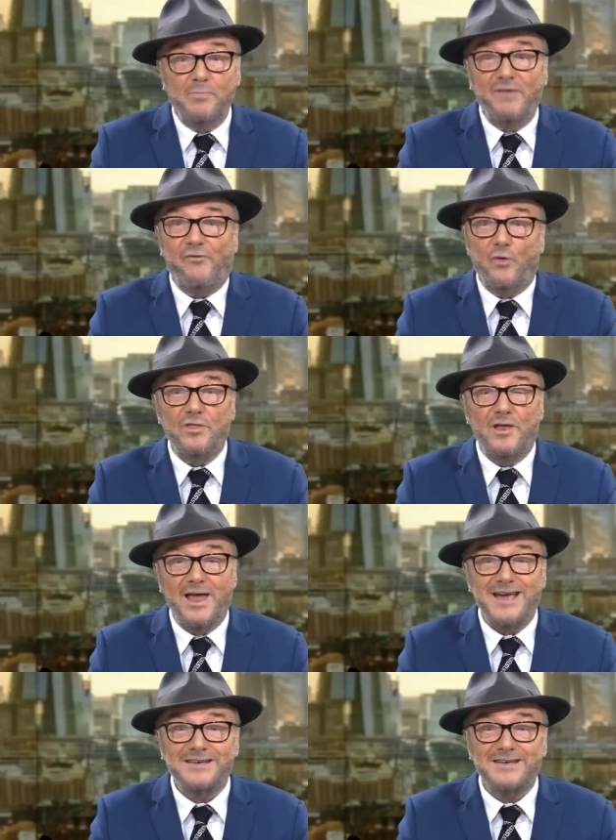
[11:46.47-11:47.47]
before the
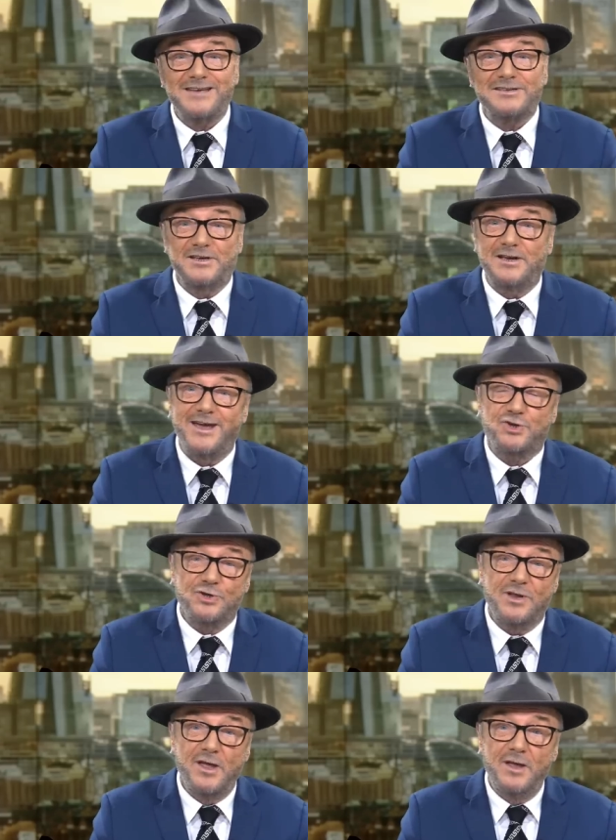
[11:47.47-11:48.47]
last election,
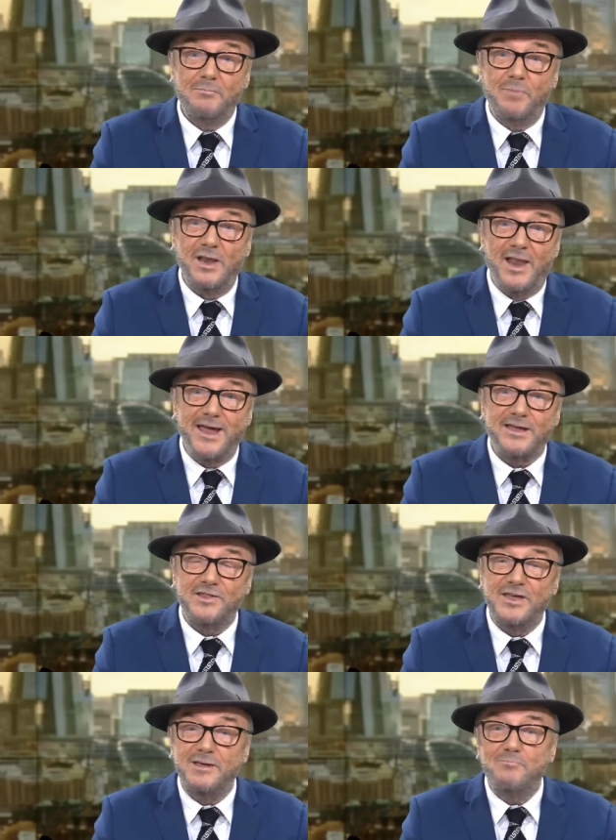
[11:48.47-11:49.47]
but like the
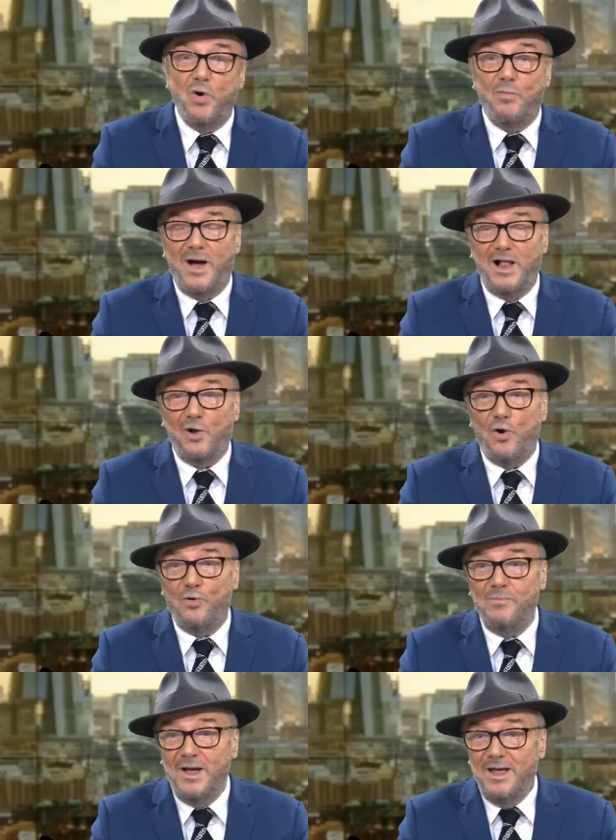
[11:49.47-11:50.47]
mobile home,
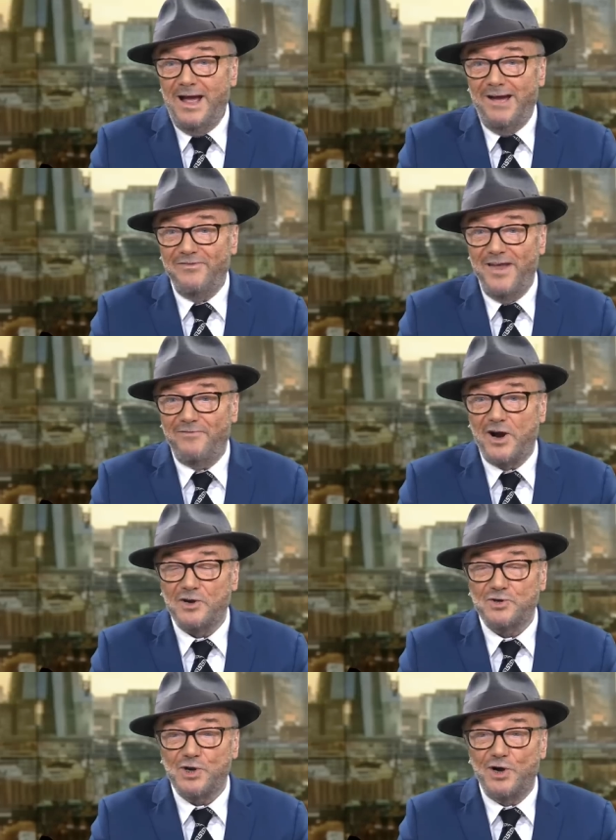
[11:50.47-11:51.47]
have never
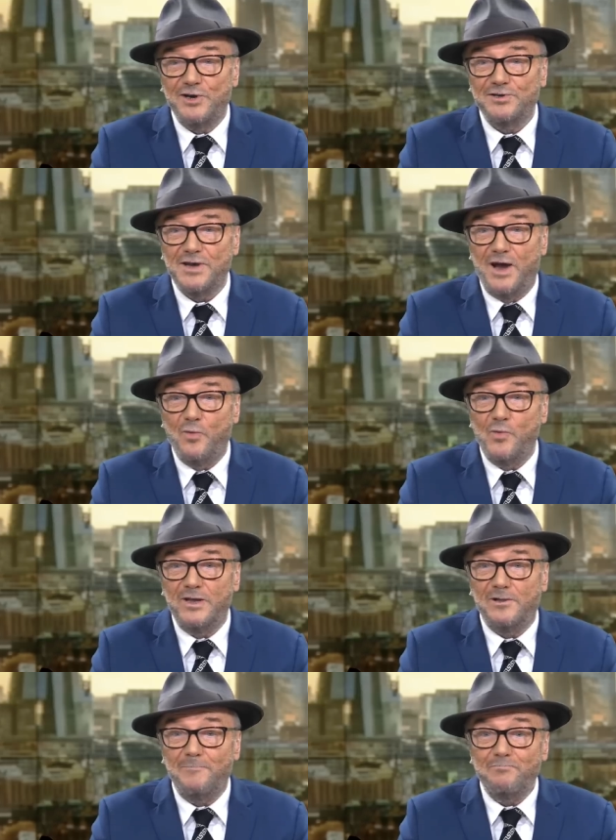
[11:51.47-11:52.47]
turned a
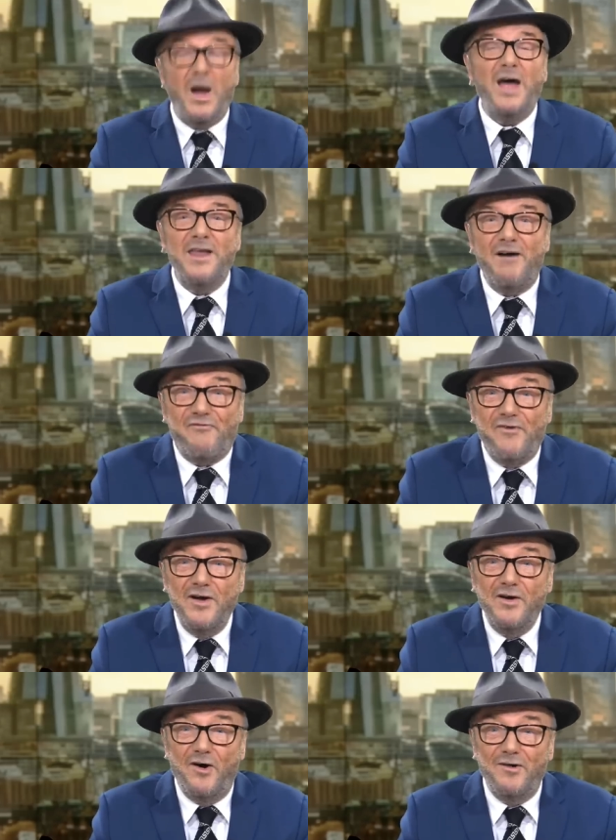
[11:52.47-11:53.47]
wheel. But enough
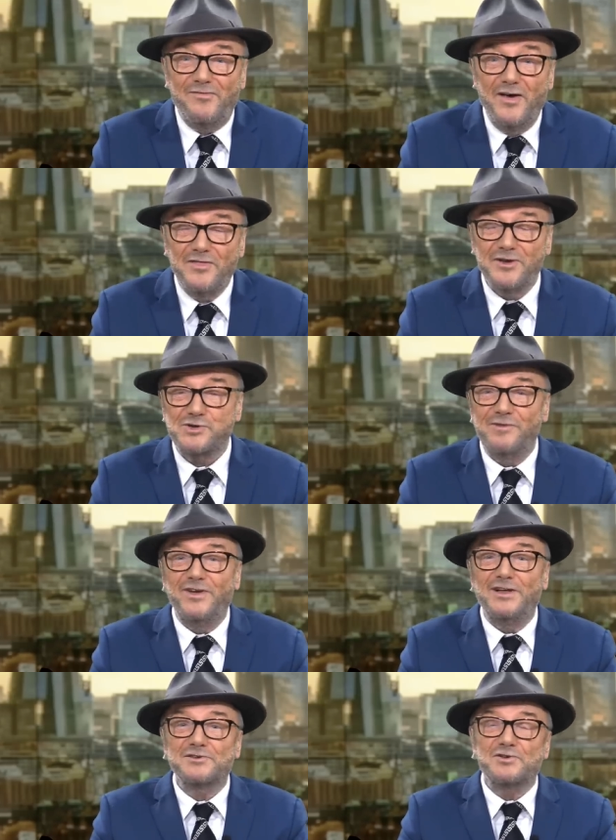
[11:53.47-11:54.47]
of the
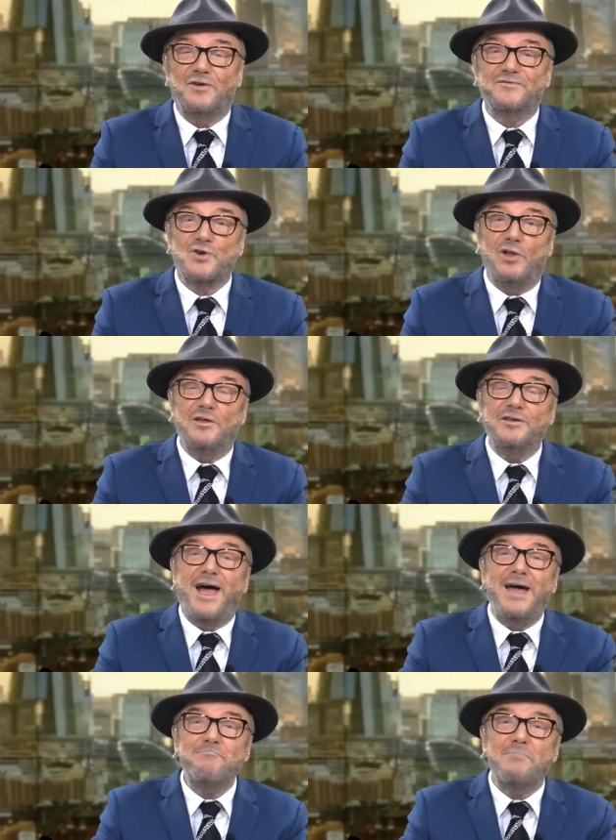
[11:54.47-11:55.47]
travails of Scotland.
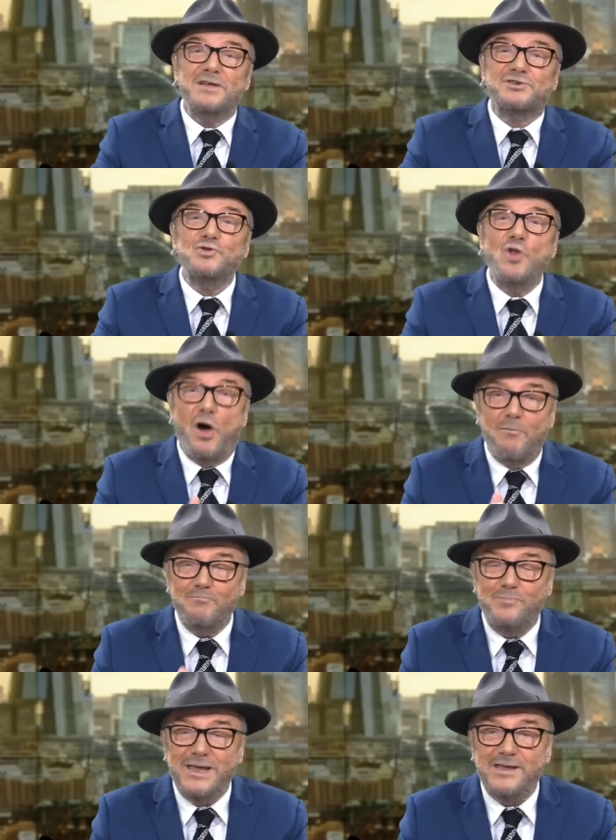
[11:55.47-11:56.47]
I must
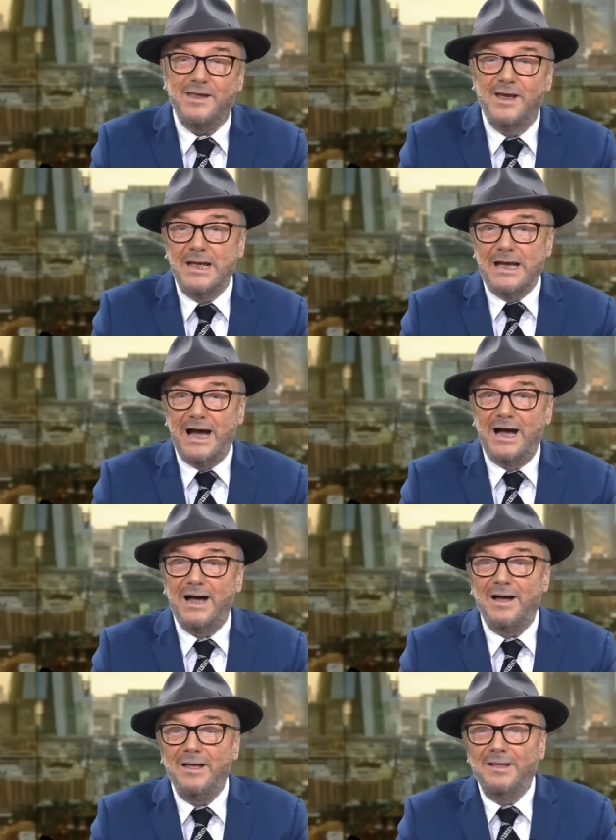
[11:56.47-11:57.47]
not be
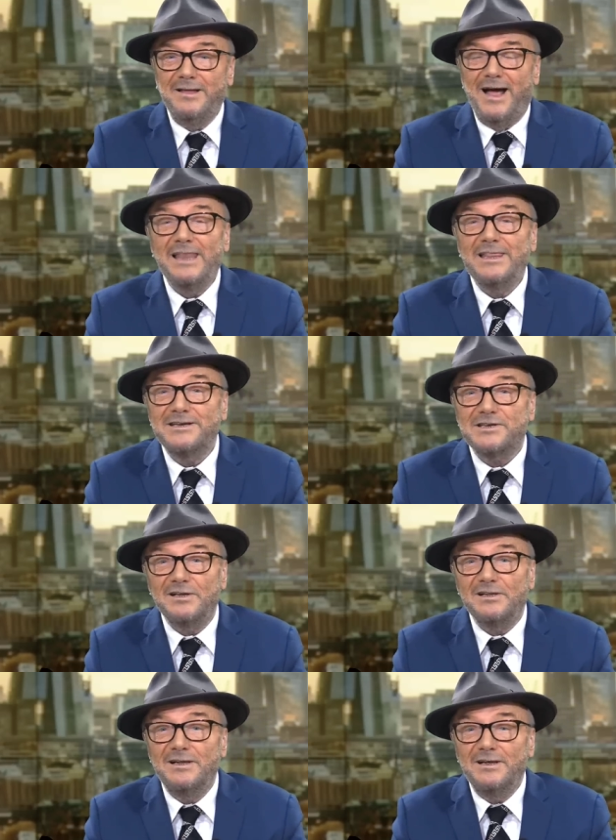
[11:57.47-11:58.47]
a
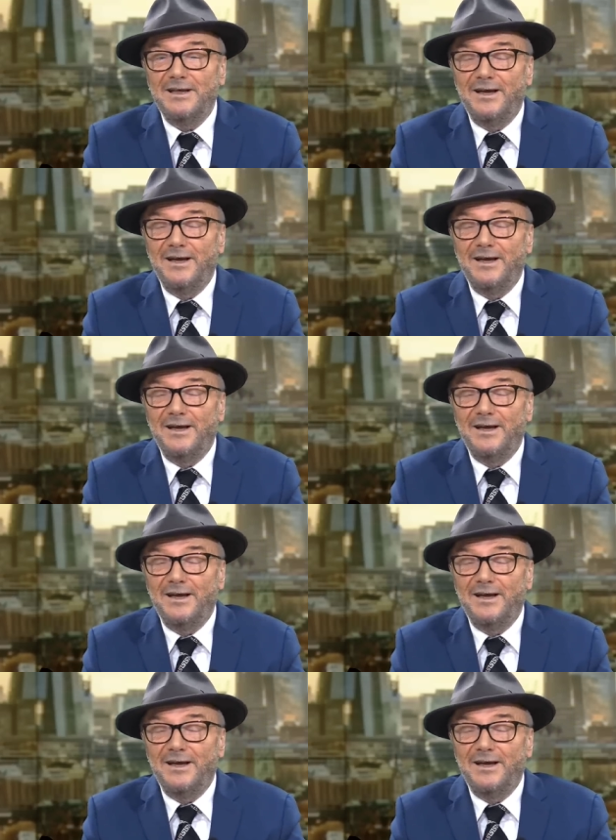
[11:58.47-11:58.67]
little